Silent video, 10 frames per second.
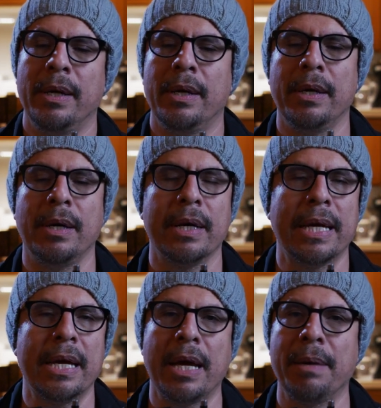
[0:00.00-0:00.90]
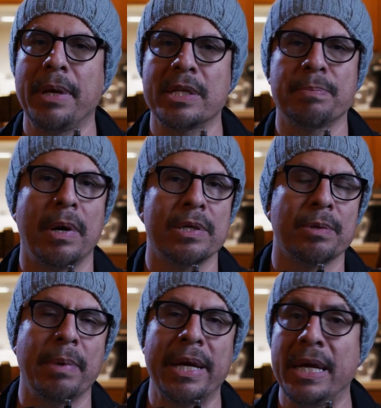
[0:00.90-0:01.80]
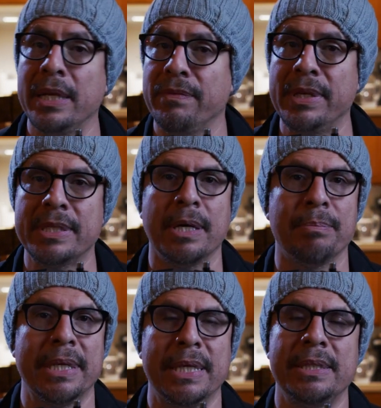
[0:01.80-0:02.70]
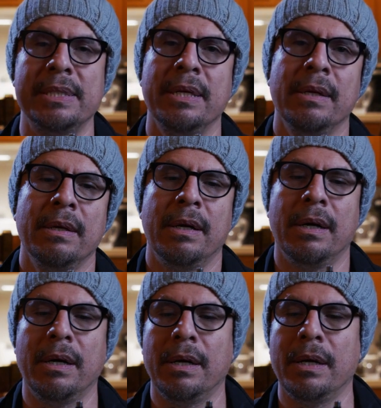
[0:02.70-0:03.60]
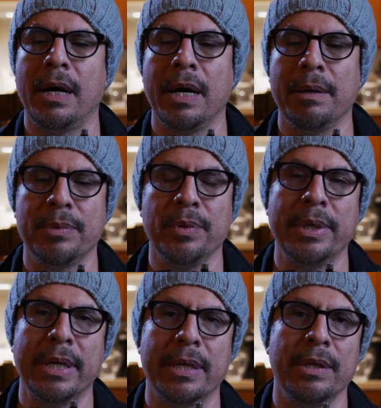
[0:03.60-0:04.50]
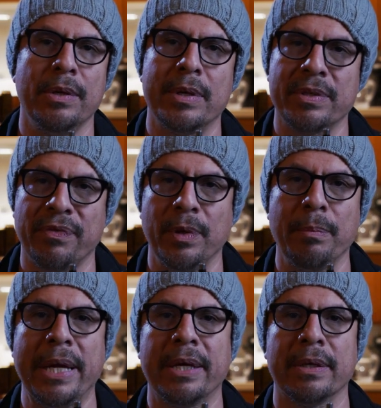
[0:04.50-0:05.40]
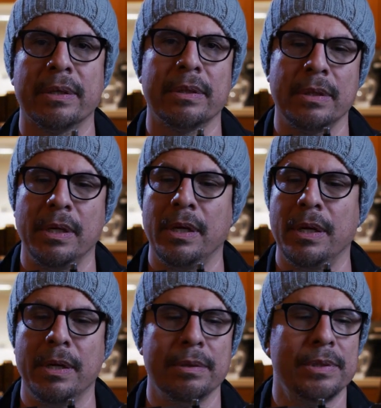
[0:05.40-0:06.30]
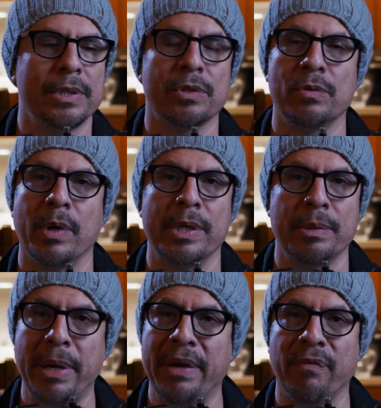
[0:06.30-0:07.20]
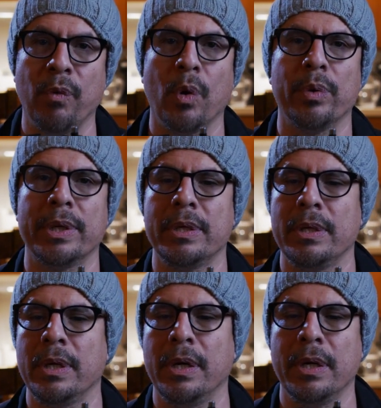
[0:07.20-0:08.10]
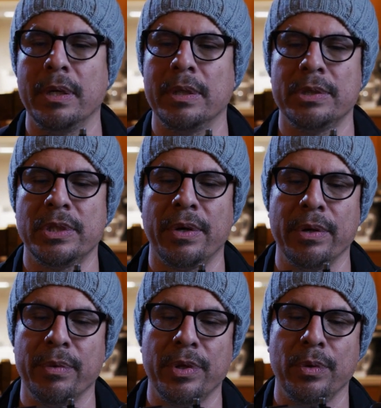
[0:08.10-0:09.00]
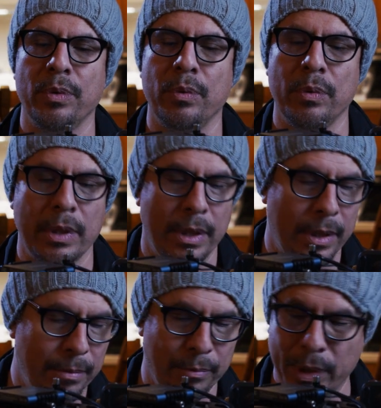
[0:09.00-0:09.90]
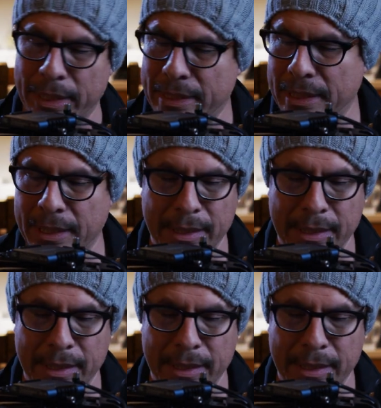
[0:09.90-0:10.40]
Again, I am not sponsored by any of these companies. I am doing it, as a filmmaker, just wanting to pay it forward, sharing with you what